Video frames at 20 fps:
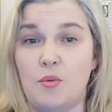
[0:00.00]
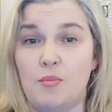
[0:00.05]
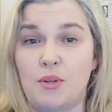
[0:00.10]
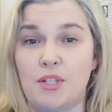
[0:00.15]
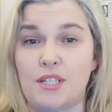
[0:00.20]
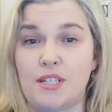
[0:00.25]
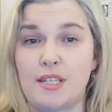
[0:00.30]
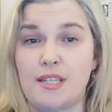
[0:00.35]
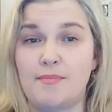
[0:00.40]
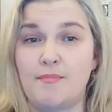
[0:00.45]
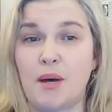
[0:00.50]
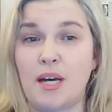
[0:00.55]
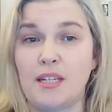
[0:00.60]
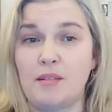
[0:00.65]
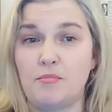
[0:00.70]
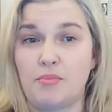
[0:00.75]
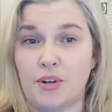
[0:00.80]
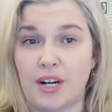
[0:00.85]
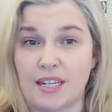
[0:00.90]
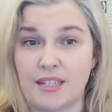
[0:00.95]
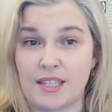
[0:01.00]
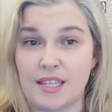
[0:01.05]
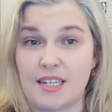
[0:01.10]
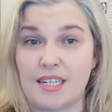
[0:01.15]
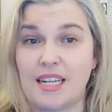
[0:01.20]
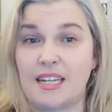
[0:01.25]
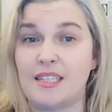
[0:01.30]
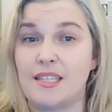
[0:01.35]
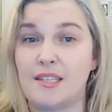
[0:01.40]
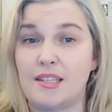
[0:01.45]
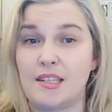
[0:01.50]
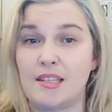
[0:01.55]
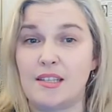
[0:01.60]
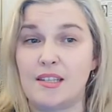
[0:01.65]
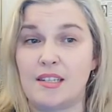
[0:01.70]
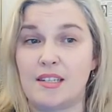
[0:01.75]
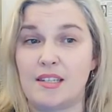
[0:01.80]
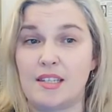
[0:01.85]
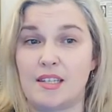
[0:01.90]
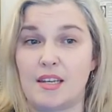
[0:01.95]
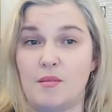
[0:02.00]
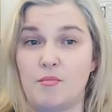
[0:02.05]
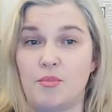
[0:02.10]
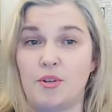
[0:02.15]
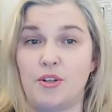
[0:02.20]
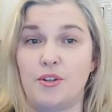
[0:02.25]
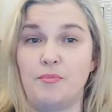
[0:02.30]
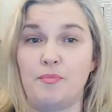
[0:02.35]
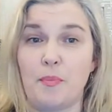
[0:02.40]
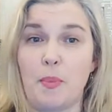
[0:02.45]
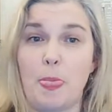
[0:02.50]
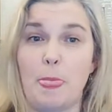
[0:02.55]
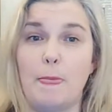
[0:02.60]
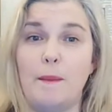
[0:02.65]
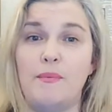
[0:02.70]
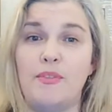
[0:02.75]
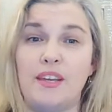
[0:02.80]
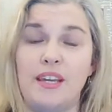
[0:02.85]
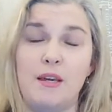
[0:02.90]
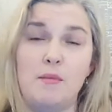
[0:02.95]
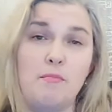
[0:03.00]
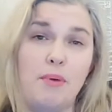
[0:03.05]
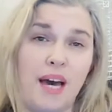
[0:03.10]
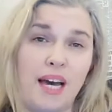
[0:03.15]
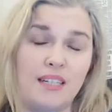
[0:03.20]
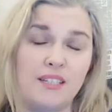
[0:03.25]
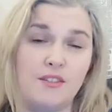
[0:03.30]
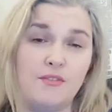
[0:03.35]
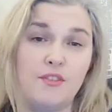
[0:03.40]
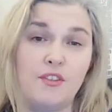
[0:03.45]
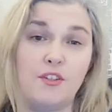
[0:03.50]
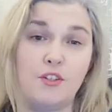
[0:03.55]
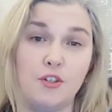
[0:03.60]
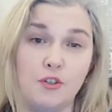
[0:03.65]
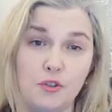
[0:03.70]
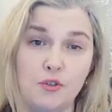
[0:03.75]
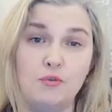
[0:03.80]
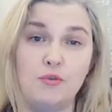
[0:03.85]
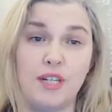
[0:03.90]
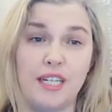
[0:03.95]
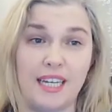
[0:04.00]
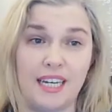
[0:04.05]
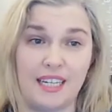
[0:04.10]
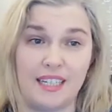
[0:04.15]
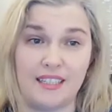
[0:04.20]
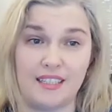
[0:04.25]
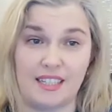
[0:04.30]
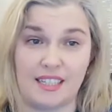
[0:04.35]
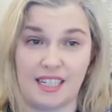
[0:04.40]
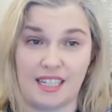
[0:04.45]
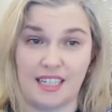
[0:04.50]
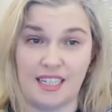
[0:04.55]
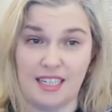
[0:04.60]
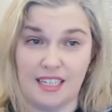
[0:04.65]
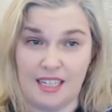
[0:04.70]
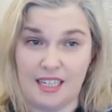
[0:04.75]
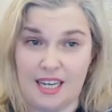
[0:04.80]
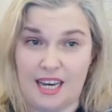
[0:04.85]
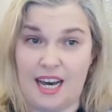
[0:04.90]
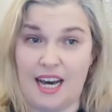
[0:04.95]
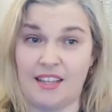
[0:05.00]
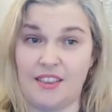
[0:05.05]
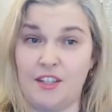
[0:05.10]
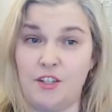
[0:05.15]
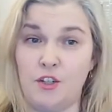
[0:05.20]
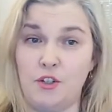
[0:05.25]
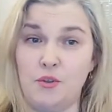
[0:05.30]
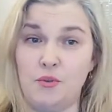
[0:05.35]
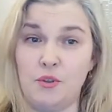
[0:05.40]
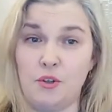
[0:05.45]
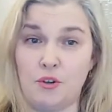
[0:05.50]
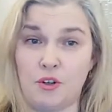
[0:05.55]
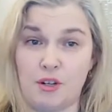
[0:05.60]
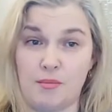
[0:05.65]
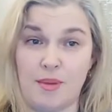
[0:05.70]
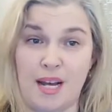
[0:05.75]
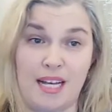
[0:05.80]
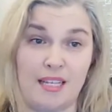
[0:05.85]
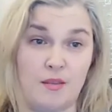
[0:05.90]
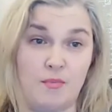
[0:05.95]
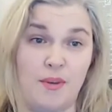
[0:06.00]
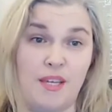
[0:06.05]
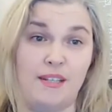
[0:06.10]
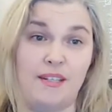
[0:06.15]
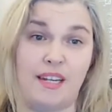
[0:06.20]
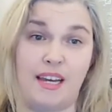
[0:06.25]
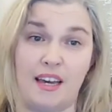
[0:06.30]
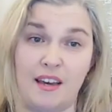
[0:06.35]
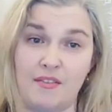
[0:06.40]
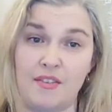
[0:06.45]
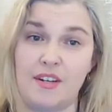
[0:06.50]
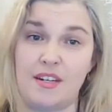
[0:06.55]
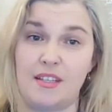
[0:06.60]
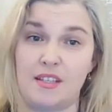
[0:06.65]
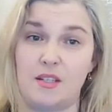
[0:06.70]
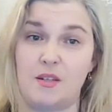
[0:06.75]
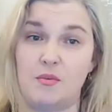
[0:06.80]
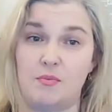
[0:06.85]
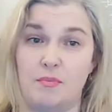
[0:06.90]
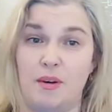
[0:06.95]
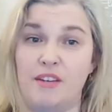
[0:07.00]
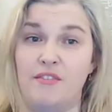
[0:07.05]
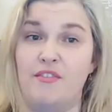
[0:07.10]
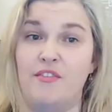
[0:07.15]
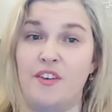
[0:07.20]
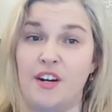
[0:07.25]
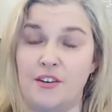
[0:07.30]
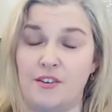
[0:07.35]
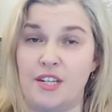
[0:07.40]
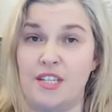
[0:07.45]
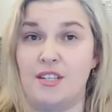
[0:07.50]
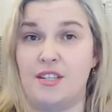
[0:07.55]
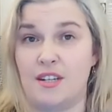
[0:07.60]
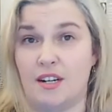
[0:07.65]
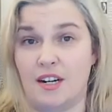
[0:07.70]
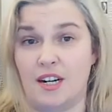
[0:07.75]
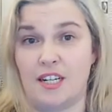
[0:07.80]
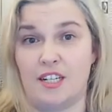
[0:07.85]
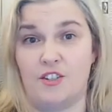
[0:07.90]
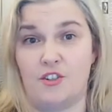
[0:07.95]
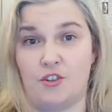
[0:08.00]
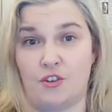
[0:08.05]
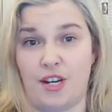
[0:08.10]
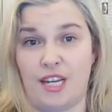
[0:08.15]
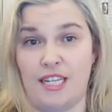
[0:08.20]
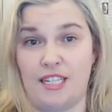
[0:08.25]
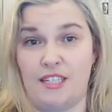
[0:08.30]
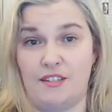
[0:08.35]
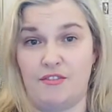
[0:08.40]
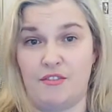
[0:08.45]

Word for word: But despite Brexit and since December, the impact of the new reality and the new norm has been evidenced by very stark trade